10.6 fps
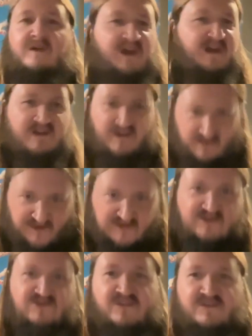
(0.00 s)
any other bits
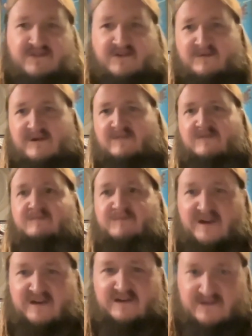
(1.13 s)
of trivia about the
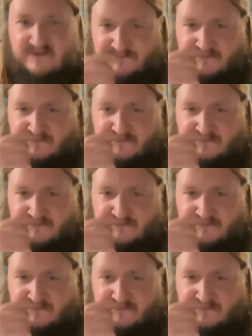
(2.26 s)
band